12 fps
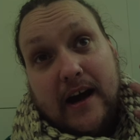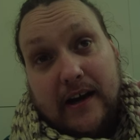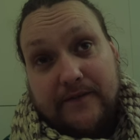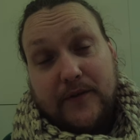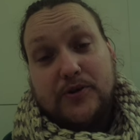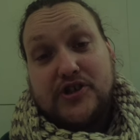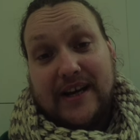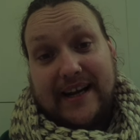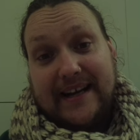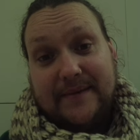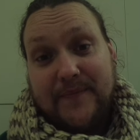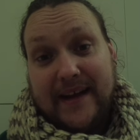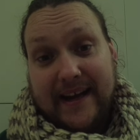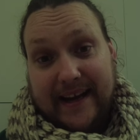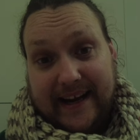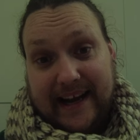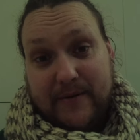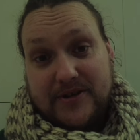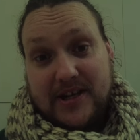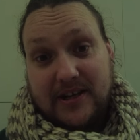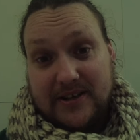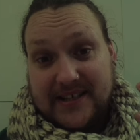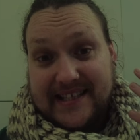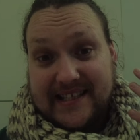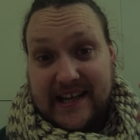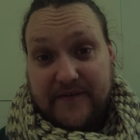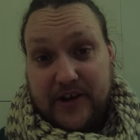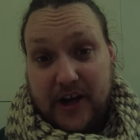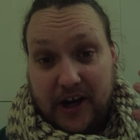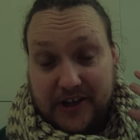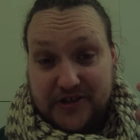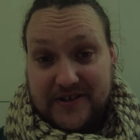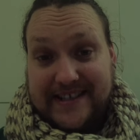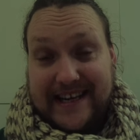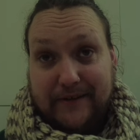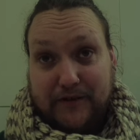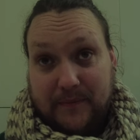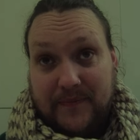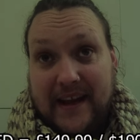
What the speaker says: Unfortunately, it came out to close to 700 dirham.